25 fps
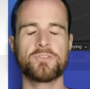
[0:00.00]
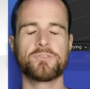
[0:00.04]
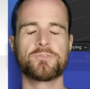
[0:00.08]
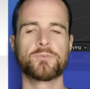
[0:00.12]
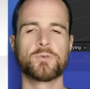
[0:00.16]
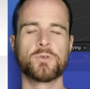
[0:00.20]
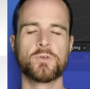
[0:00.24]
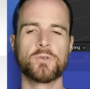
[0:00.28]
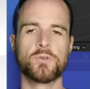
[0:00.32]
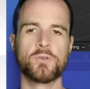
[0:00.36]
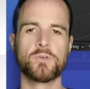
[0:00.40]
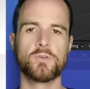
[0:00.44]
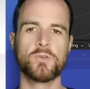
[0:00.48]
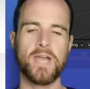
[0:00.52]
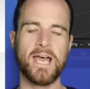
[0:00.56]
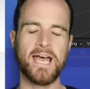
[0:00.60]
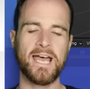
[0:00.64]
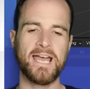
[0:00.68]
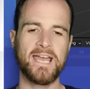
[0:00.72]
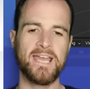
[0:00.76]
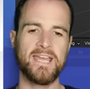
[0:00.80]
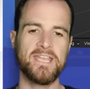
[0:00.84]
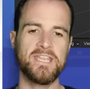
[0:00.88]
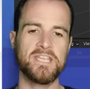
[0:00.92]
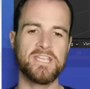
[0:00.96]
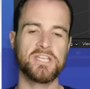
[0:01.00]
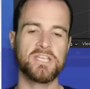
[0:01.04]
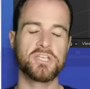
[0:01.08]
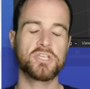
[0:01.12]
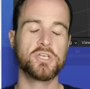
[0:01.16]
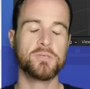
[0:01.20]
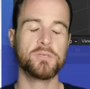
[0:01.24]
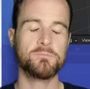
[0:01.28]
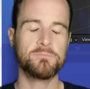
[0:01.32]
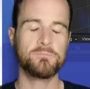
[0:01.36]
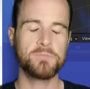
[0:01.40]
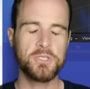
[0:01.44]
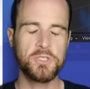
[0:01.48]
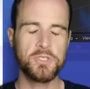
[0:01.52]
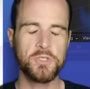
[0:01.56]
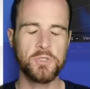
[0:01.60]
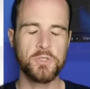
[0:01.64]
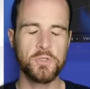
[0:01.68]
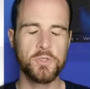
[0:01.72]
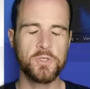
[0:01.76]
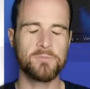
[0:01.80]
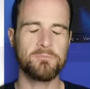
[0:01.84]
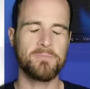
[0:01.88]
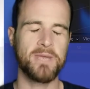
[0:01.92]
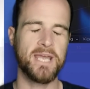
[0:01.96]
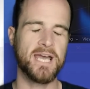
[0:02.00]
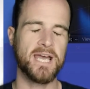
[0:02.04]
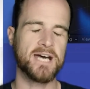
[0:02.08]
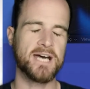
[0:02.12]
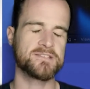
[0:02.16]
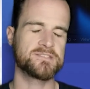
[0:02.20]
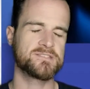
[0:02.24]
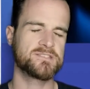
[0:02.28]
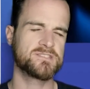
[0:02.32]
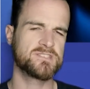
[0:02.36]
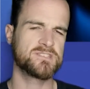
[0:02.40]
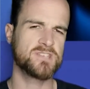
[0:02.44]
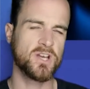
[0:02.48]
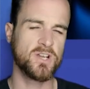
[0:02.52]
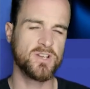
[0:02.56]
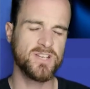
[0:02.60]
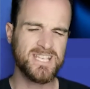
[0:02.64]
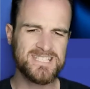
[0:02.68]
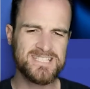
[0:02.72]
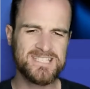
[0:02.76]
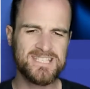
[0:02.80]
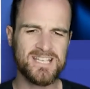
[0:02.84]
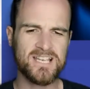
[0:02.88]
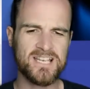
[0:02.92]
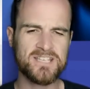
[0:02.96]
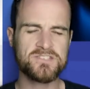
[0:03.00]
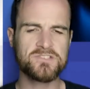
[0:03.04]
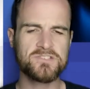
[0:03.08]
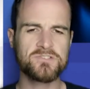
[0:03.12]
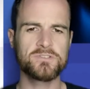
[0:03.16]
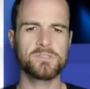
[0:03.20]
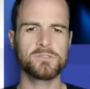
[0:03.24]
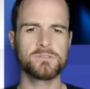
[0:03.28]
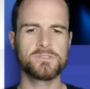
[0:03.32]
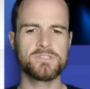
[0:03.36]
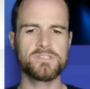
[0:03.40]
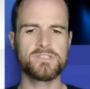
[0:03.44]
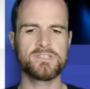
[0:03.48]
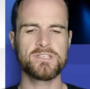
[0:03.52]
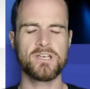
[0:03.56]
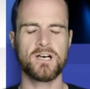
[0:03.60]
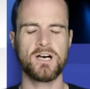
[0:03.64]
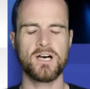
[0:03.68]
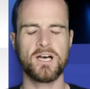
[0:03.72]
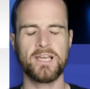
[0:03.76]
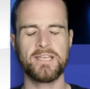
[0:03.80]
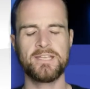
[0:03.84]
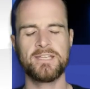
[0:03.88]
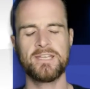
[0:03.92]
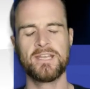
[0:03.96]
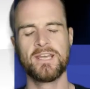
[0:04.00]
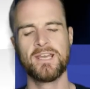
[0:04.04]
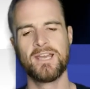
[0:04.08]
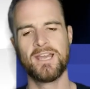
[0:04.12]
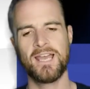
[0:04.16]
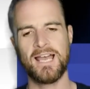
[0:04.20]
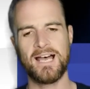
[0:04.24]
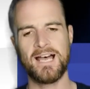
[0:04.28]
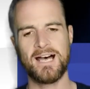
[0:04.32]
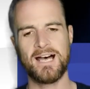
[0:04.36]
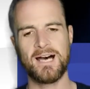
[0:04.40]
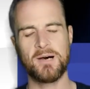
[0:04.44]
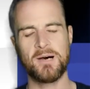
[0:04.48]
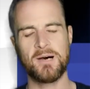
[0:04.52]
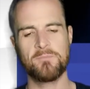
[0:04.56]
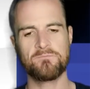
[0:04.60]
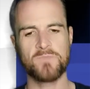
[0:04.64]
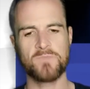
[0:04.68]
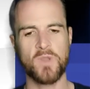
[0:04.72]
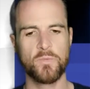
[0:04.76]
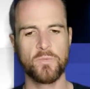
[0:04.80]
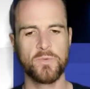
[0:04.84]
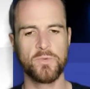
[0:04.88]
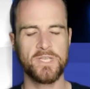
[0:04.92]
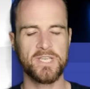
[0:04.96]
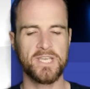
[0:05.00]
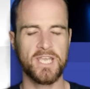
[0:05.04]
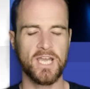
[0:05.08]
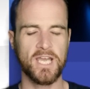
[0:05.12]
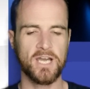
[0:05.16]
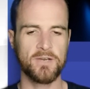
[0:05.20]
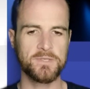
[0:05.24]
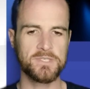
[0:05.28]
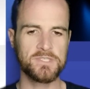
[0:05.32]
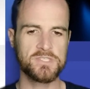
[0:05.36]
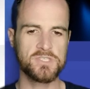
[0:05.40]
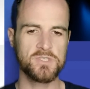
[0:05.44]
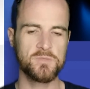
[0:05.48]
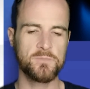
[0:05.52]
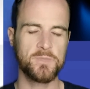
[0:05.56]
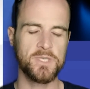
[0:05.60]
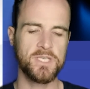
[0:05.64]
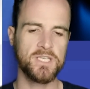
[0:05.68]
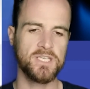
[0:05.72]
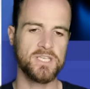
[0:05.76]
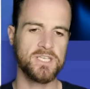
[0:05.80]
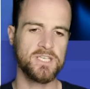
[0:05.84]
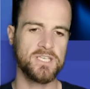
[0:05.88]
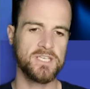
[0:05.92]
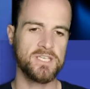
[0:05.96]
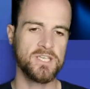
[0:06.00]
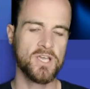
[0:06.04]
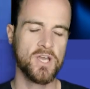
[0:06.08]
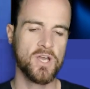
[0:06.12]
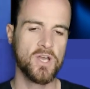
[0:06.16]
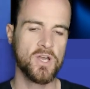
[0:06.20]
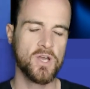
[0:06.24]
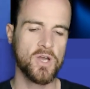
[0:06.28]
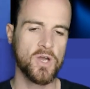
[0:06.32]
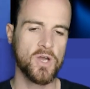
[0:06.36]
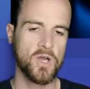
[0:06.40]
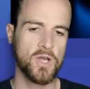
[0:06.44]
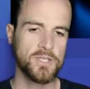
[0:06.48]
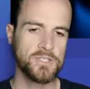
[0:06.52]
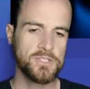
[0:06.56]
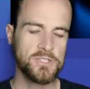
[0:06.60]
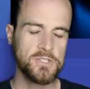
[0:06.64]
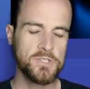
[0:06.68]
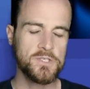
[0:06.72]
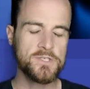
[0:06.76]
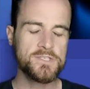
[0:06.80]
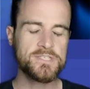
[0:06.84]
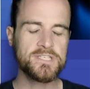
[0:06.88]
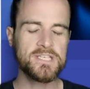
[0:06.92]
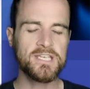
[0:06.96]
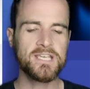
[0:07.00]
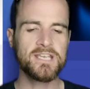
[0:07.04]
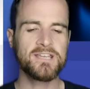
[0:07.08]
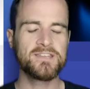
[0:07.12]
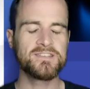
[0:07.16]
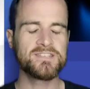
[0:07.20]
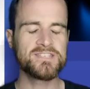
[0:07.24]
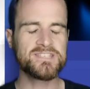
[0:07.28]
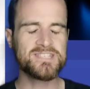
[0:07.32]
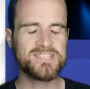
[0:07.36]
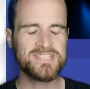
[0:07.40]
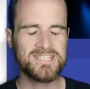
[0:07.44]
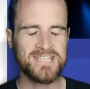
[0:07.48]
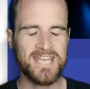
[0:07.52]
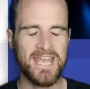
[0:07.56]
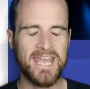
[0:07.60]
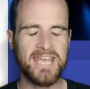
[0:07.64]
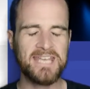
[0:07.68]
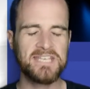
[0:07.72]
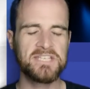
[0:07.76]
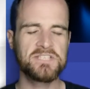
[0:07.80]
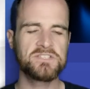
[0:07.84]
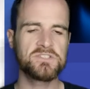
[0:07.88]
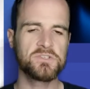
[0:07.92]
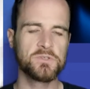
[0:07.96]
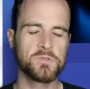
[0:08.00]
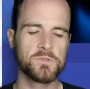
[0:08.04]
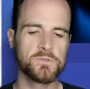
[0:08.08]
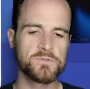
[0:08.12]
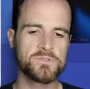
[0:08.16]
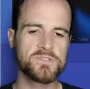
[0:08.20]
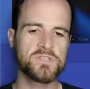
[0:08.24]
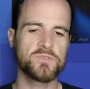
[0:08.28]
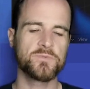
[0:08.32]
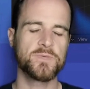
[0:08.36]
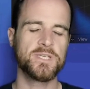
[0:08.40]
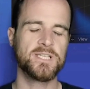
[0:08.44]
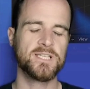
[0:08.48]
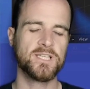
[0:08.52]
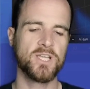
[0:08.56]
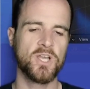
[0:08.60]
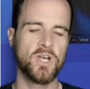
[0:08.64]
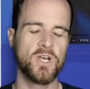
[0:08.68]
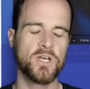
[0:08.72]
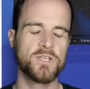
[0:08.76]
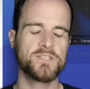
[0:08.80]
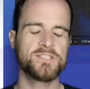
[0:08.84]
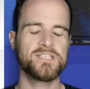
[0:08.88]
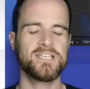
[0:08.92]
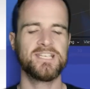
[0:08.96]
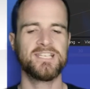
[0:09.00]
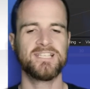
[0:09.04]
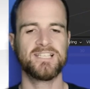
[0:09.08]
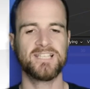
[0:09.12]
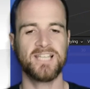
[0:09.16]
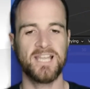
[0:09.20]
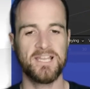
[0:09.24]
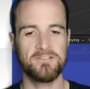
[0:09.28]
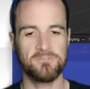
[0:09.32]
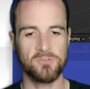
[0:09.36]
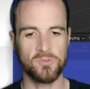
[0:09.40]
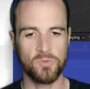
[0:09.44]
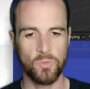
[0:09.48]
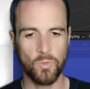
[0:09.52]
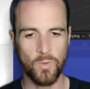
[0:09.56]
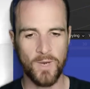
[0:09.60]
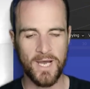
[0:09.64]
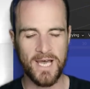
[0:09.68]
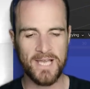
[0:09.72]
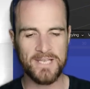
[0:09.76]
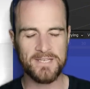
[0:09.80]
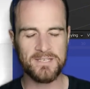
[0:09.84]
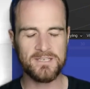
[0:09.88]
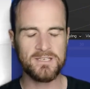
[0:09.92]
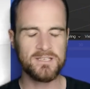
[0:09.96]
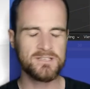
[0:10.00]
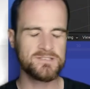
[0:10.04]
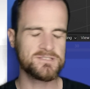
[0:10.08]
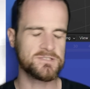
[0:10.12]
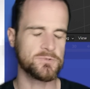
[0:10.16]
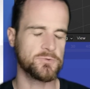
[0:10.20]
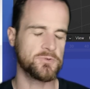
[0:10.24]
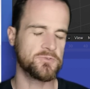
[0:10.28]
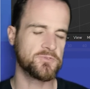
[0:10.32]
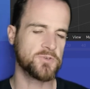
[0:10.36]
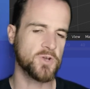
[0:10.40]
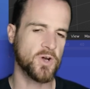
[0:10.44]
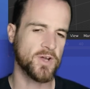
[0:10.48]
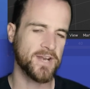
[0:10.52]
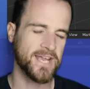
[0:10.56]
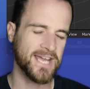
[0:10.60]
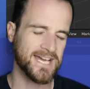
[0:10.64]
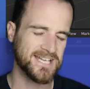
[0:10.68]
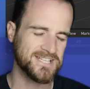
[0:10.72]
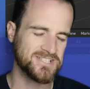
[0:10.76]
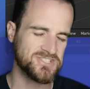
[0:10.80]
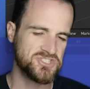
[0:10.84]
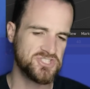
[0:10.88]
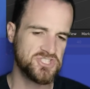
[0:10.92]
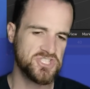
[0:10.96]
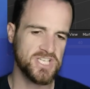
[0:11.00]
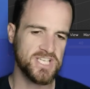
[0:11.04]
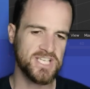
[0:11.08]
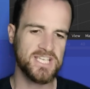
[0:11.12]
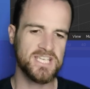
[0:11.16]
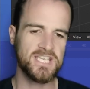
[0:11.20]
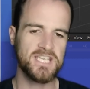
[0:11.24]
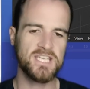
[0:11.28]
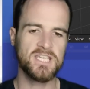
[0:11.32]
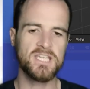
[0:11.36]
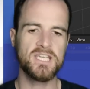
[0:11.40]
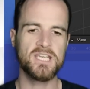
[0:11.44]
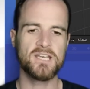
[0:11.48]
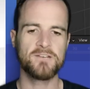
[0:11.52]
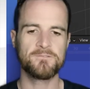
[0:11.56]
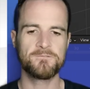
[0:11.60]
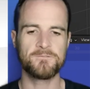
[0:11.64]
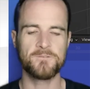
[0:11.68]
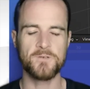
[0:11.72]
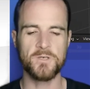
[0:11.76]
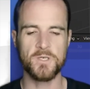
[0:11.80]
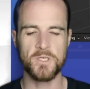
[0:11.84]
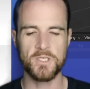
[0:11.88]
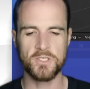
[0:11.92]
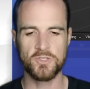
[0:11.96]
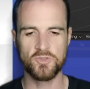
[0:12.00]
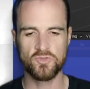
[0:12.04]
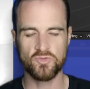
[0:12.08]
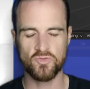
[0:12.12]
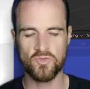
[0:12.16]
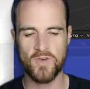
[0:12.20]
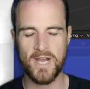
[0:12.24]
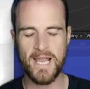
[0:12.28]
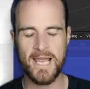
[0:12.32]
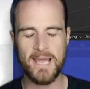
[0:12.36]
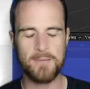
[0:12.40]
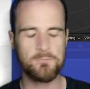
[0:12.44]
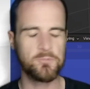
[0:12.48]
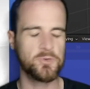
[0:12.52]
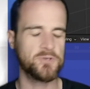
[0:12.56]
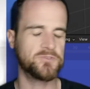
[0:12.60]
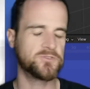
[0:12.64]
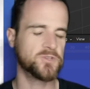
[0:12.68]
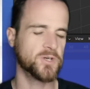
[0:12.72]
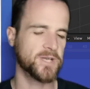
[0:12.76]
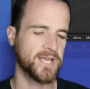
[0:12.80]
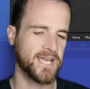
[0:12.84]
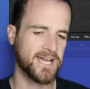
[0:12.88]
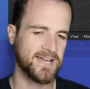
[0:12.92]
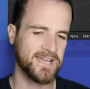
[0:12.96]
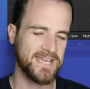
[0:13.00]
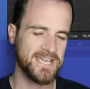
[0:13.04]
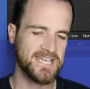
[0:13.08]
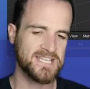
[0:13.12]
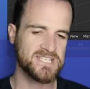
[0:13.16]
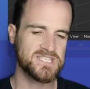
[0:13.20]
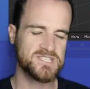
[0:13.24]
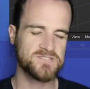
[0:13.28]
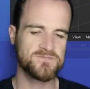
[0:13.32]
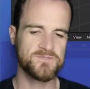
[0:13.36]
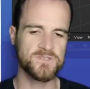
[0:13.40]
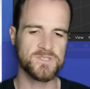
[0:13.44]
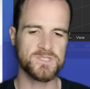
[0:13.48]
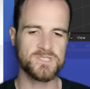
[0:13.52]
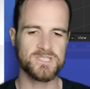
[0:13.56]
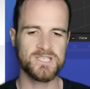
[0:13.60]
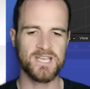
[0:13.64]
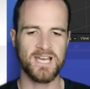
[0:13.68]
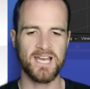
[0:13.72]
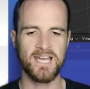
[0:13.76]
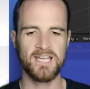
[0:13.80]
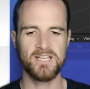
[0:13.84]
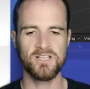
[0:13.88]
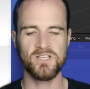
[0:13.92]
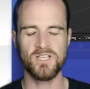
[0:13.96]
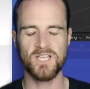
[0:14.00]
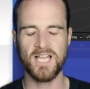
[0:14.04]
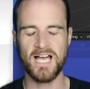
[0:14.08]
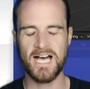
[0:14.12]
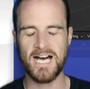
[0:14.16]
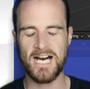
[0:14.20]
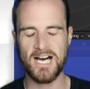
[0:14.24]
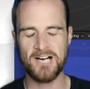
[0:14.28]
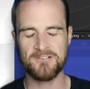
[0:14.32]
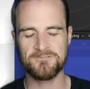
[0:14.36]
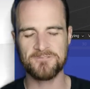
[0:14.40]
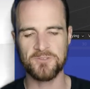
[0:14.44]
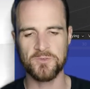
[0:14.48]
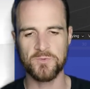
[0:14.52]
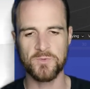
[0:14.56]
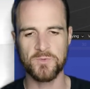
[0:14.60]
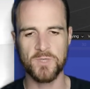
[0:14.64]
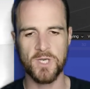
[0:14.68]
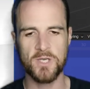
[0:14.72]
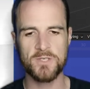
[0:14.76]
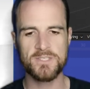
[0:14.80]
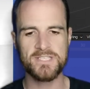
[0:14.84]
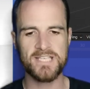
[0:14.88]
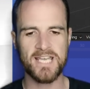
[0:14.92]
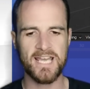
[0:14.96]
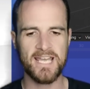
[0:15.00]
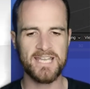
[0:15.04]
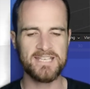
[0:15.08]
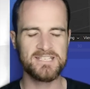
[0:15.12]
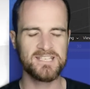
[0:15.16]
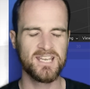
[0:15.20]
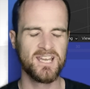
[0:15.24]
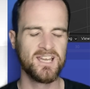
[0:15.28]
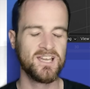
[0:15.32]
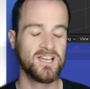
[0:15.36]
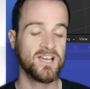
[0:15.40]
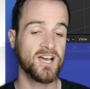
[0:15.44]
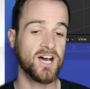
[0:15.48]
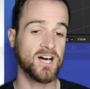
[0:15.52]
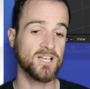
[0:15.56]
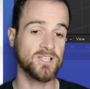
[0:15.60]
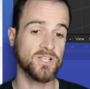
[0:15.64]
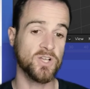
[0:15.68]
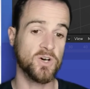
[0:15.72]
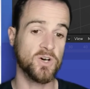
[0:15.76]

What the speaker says: through a computer mouse. So industrial design, we're going to be using the standard tools that we learnt in level 1. So we've got our G for grab, we've got our S for scale, R for rotate,